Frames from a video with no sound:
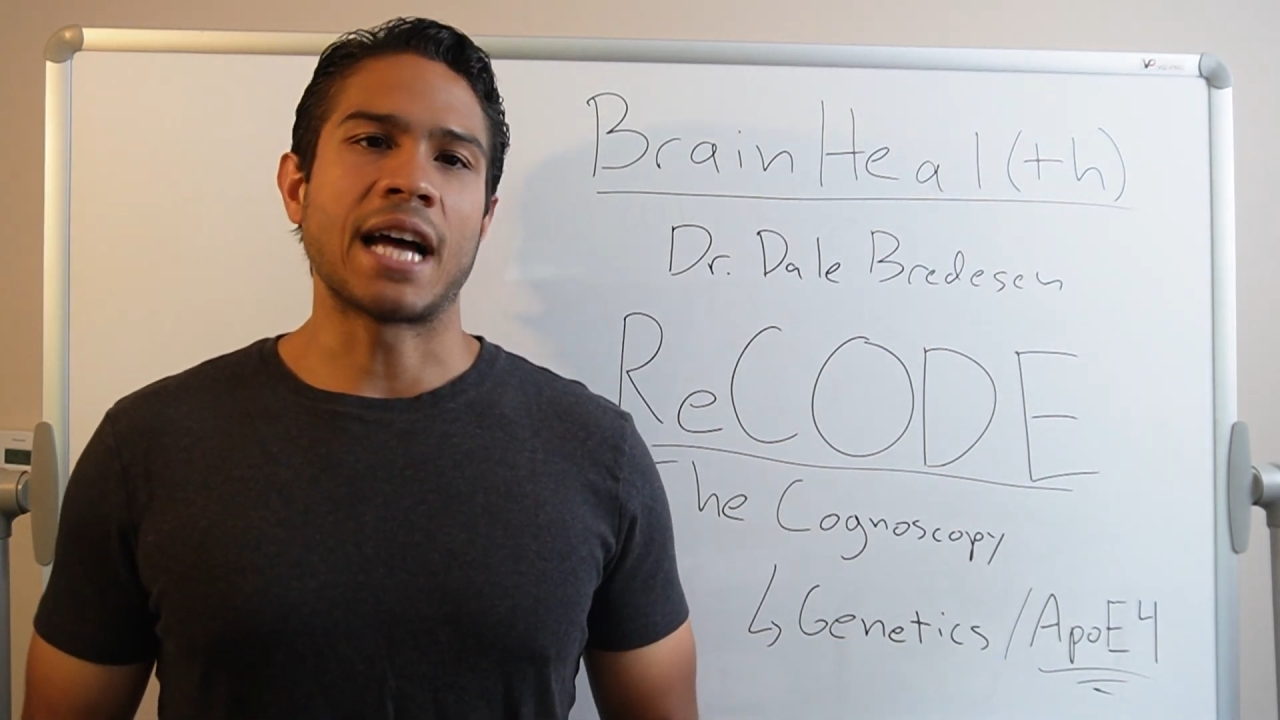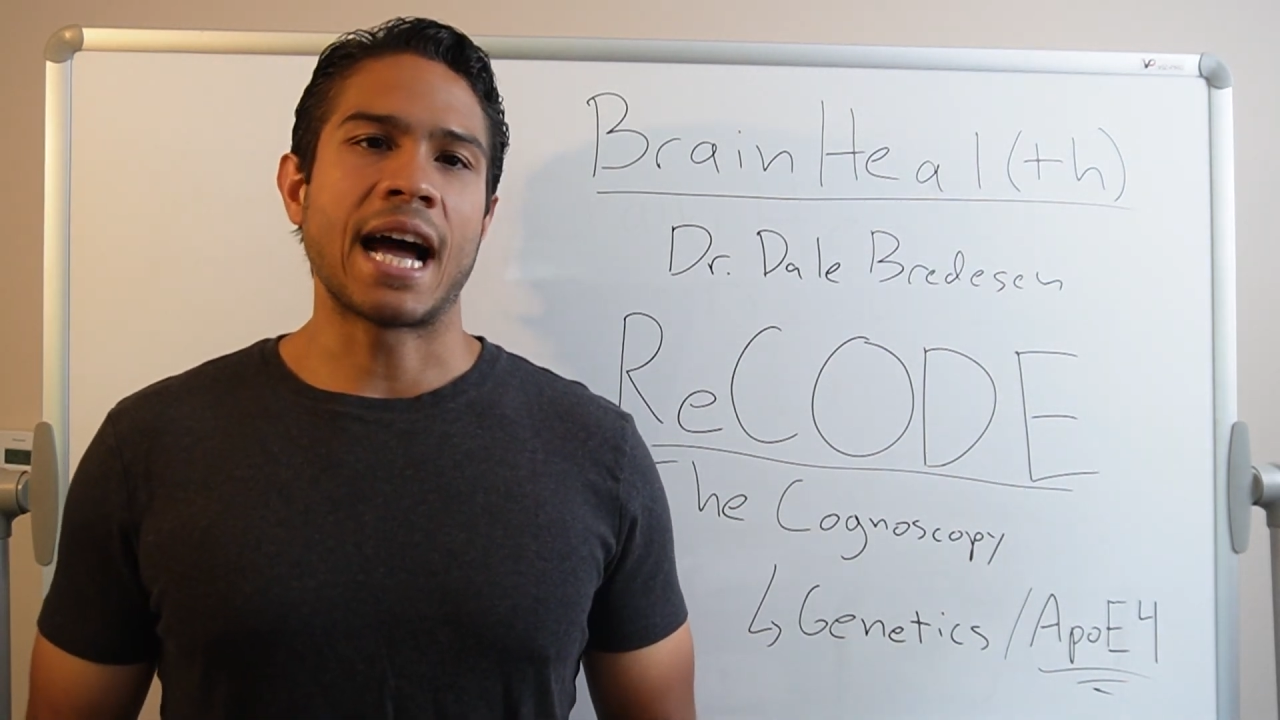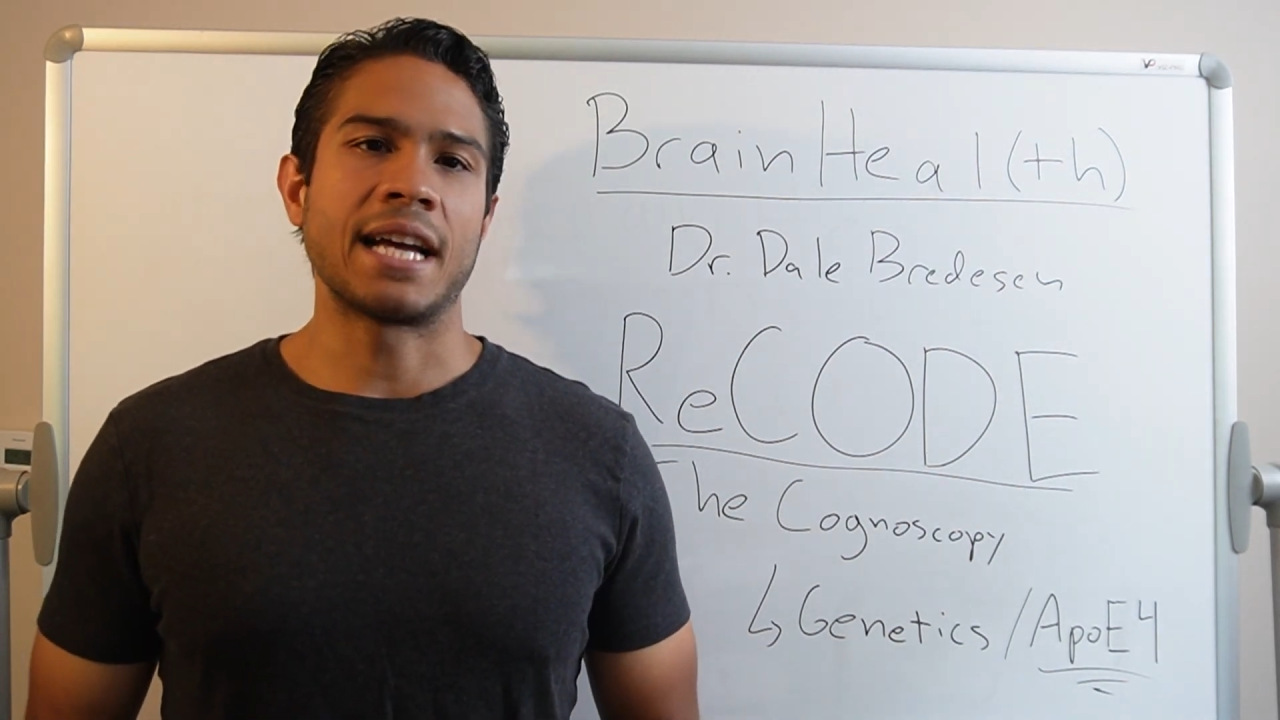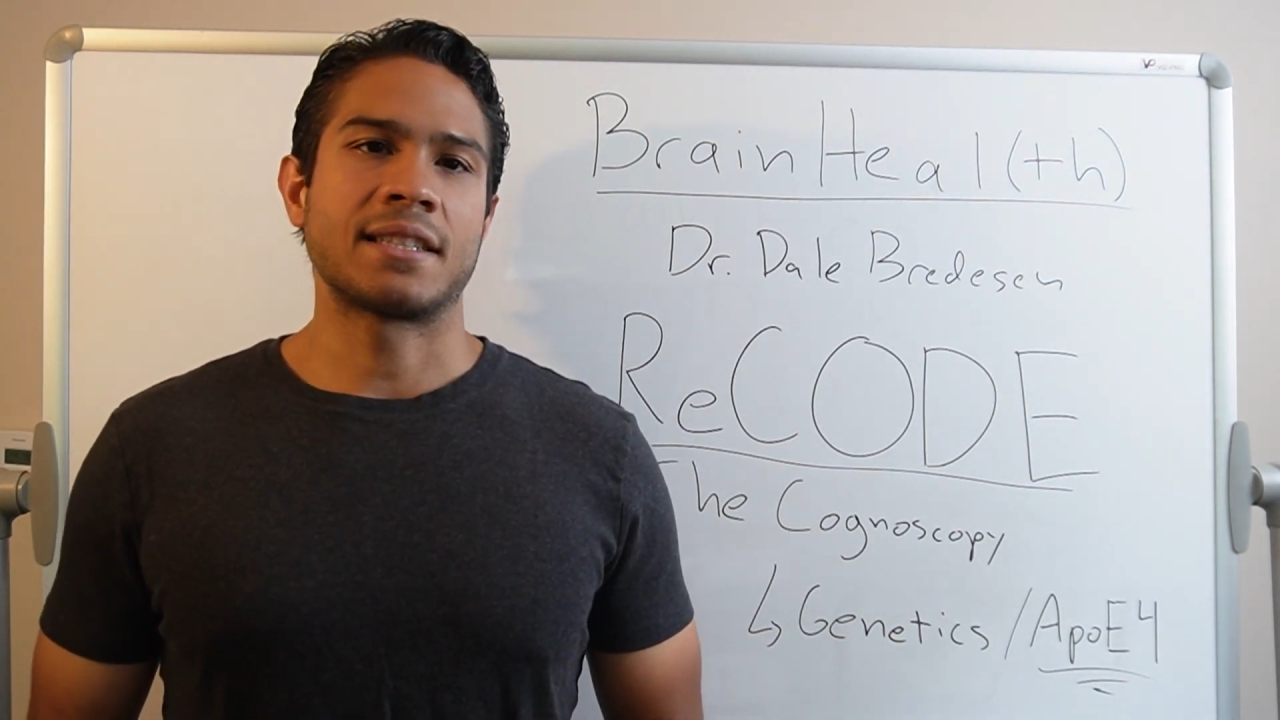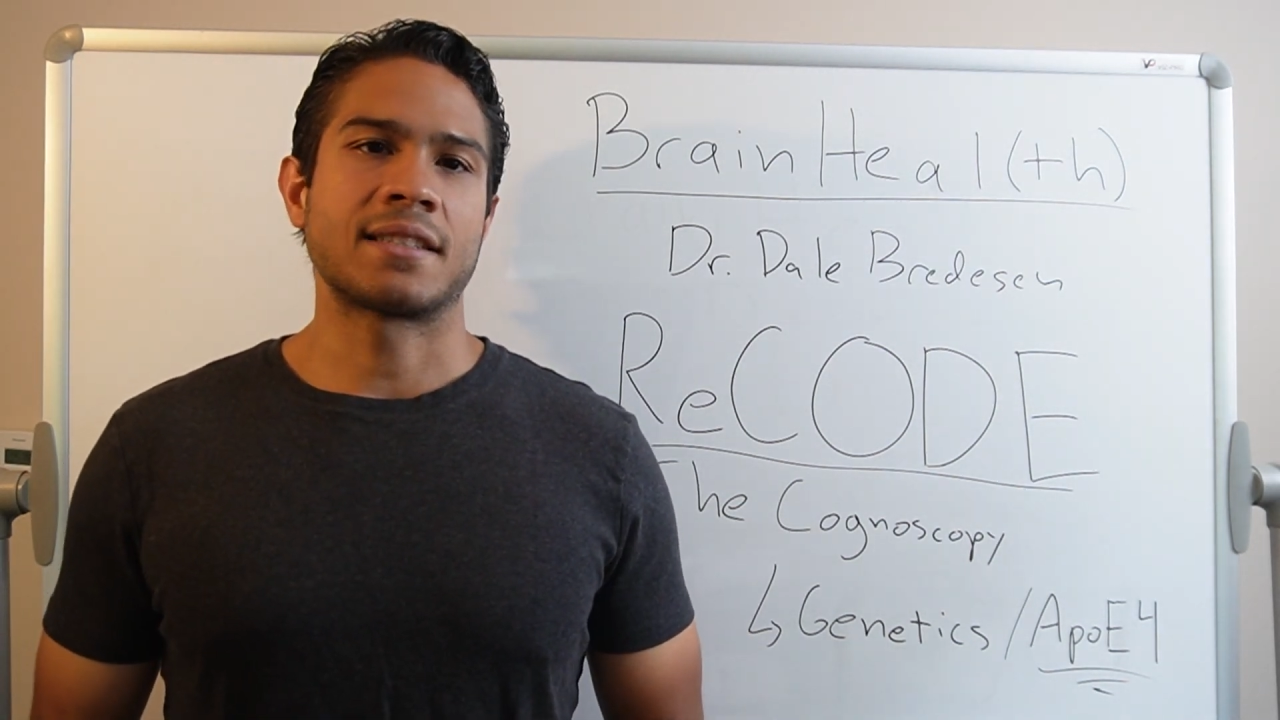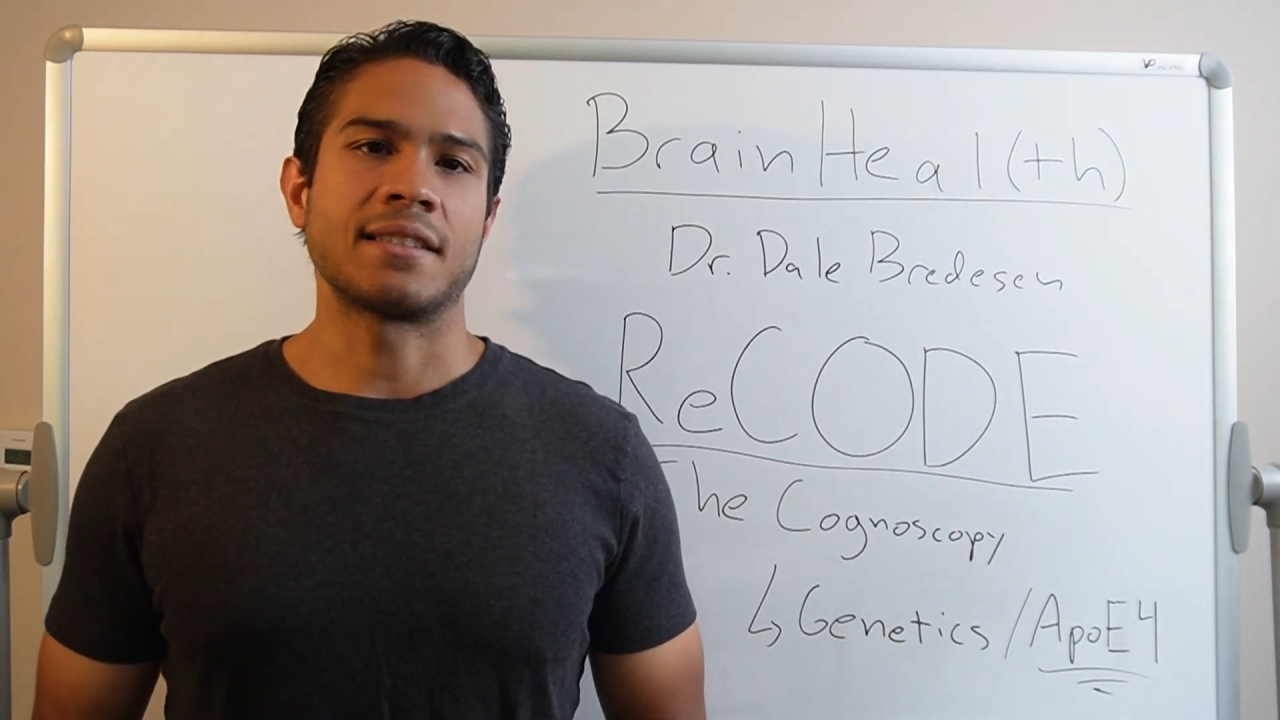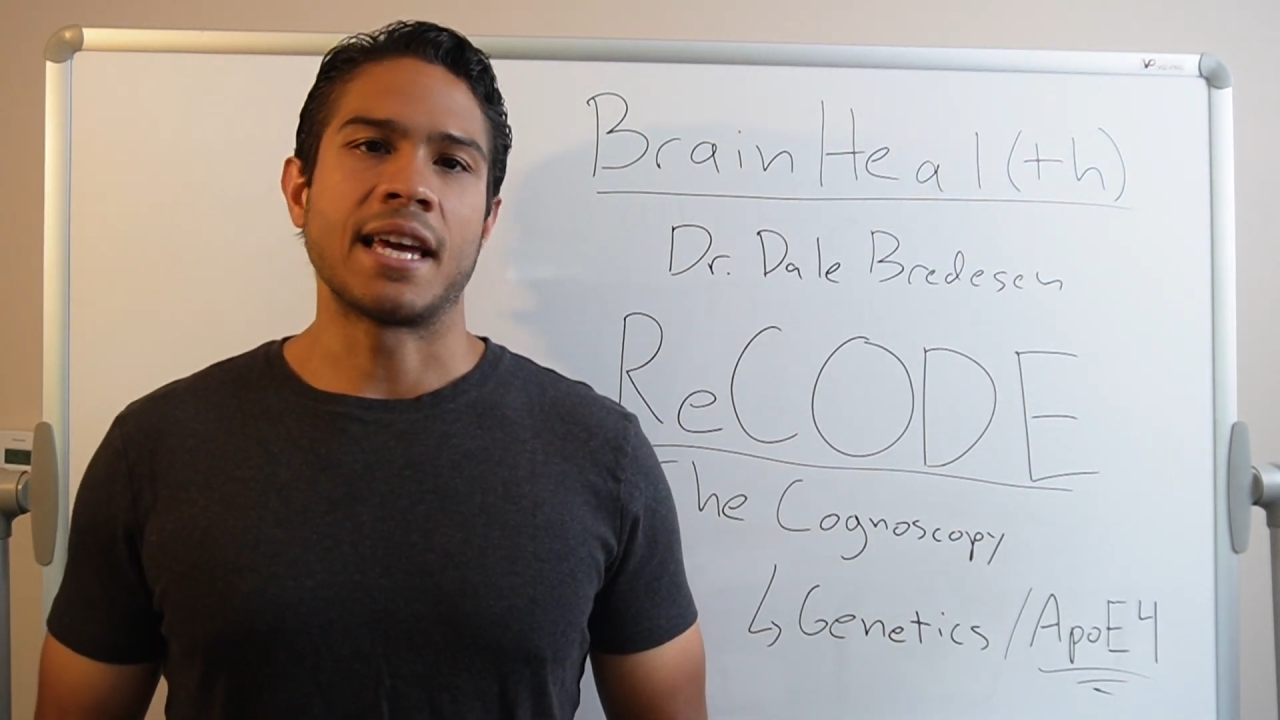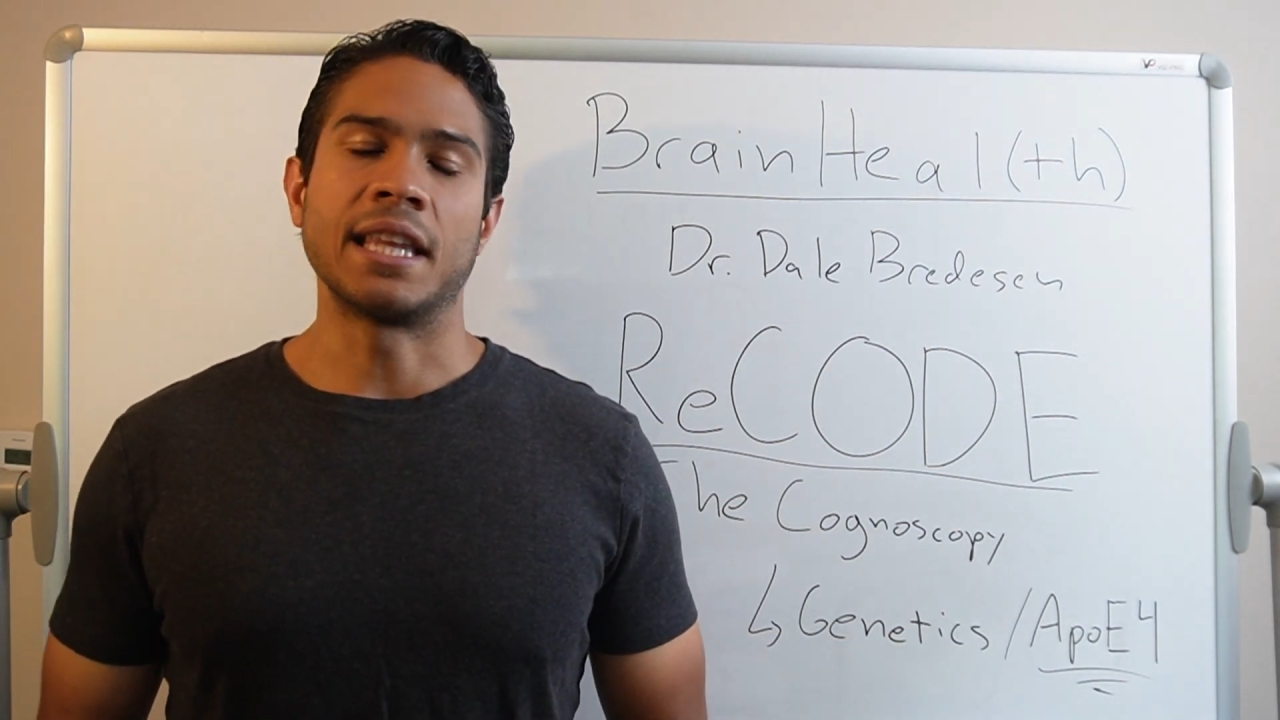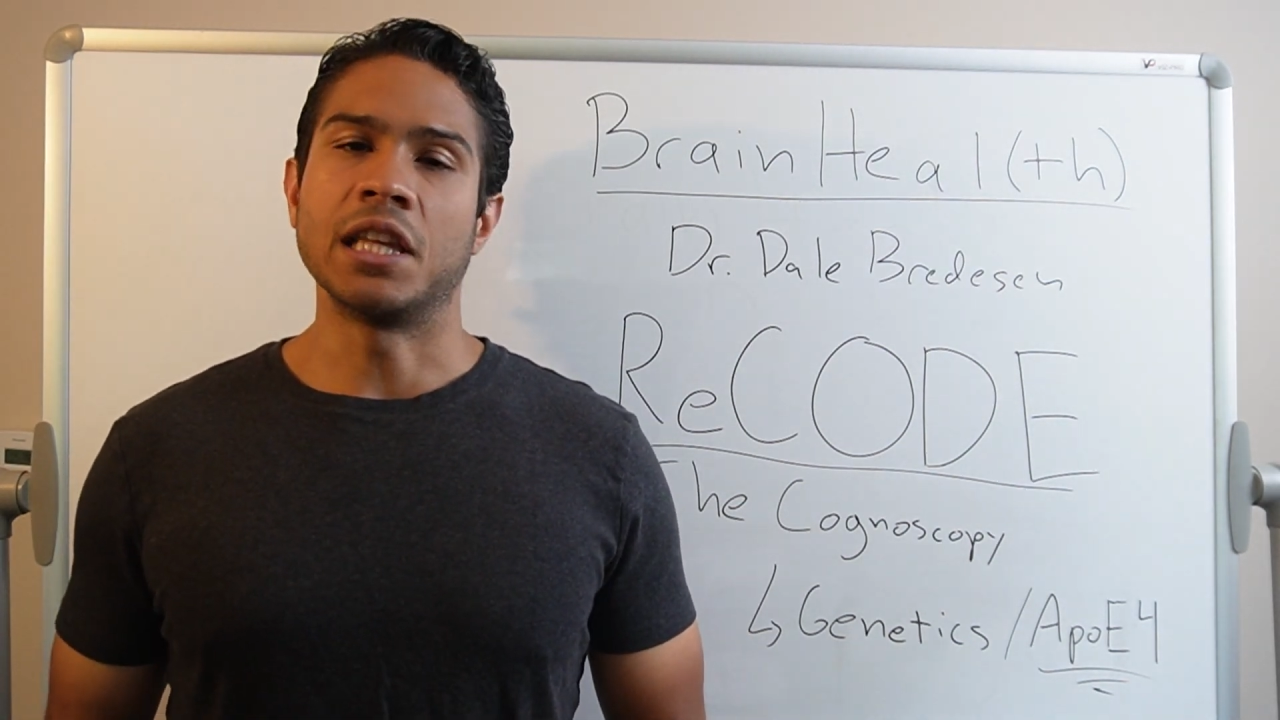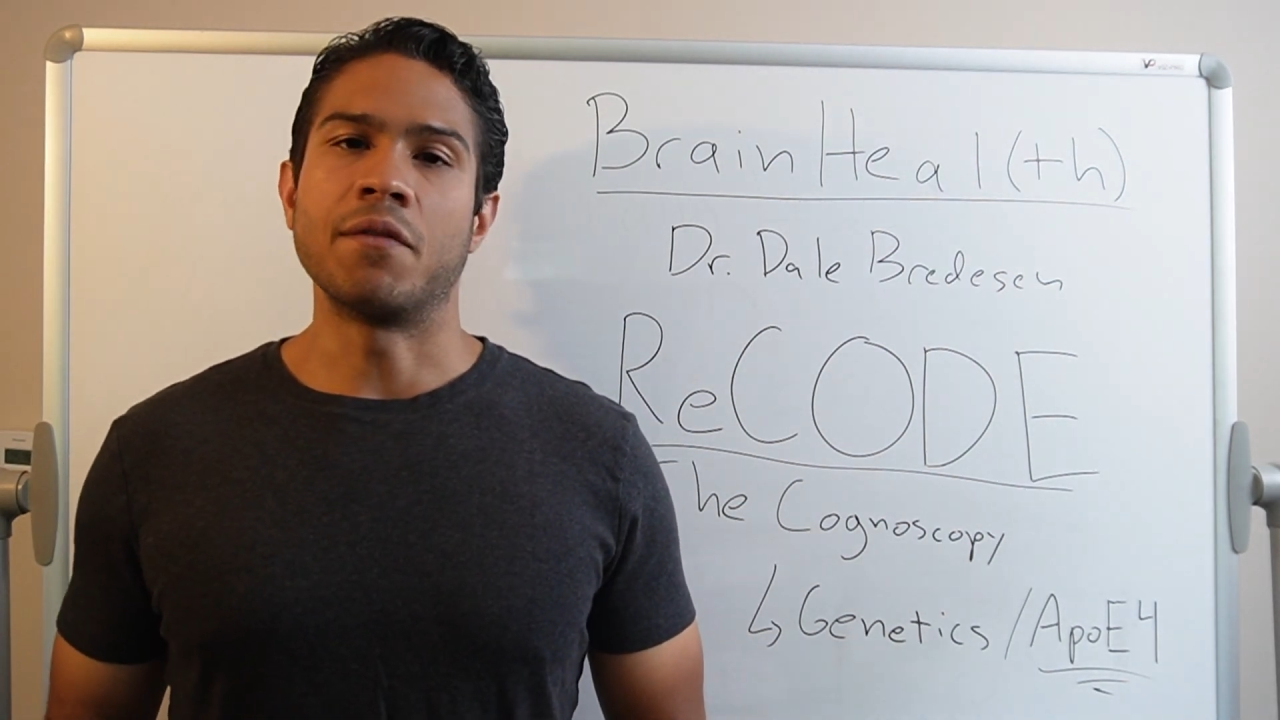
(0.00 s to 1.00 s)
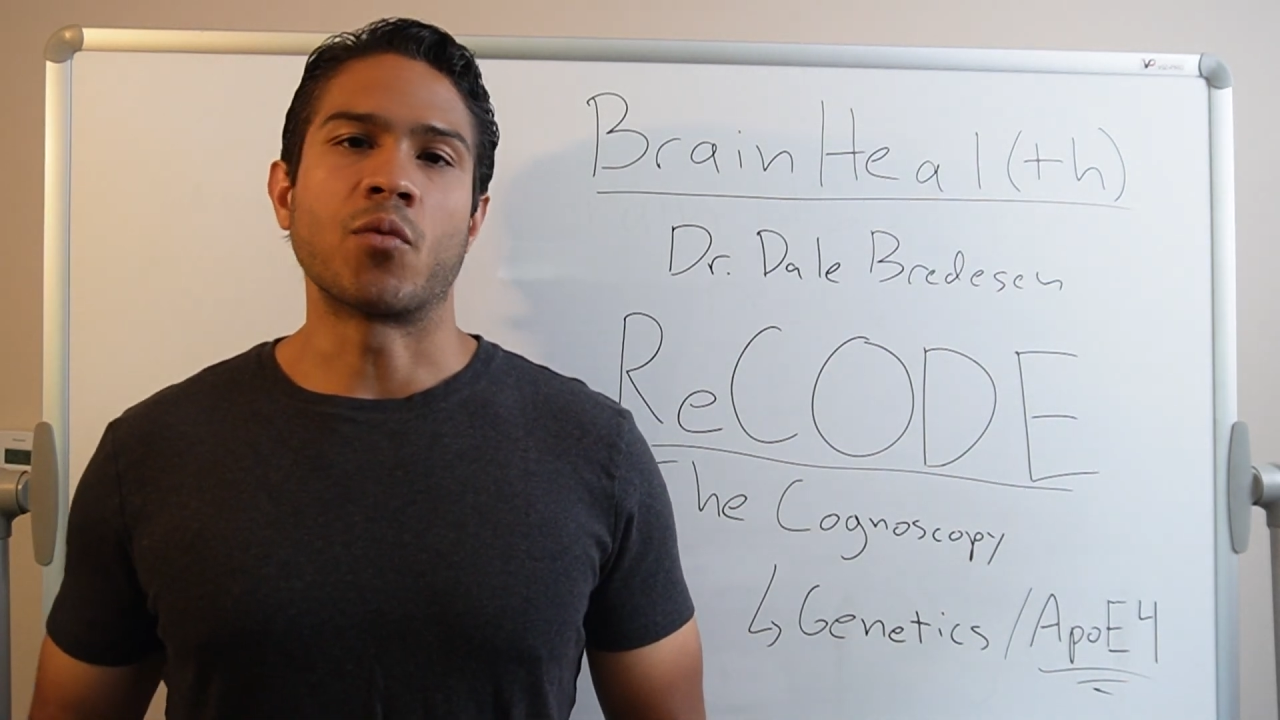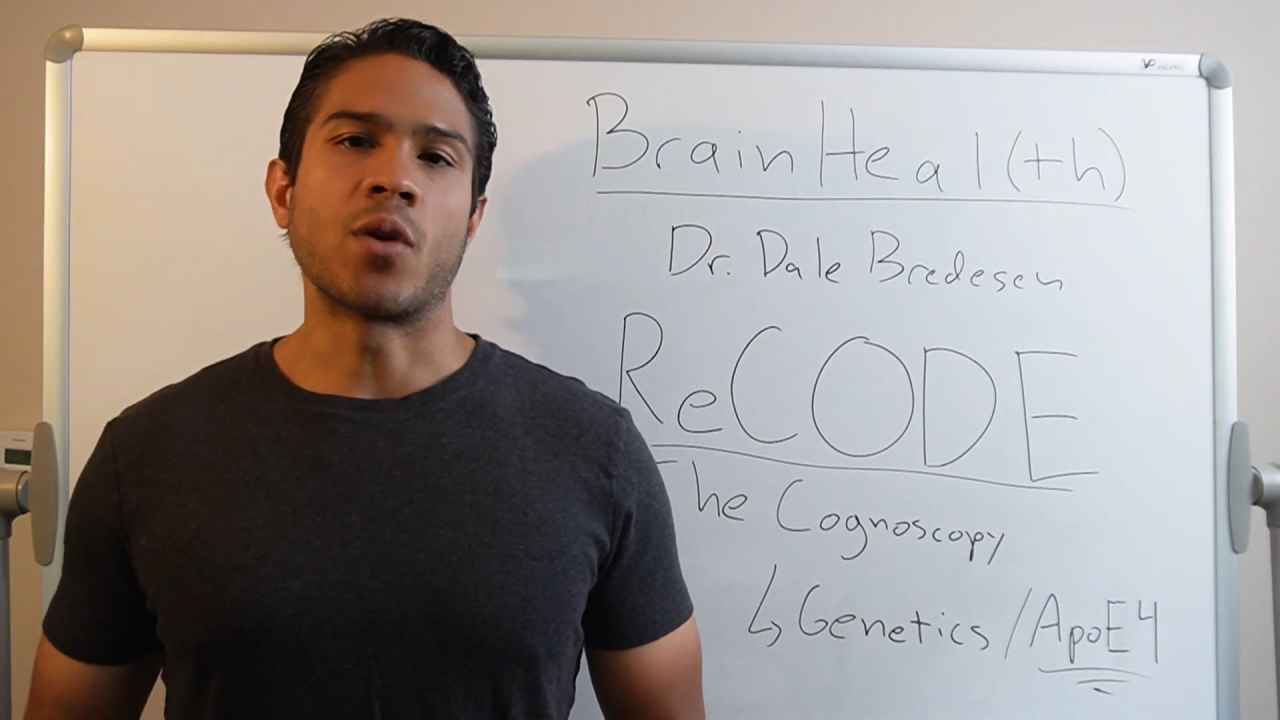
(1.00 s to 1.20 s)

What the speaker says: diets and live in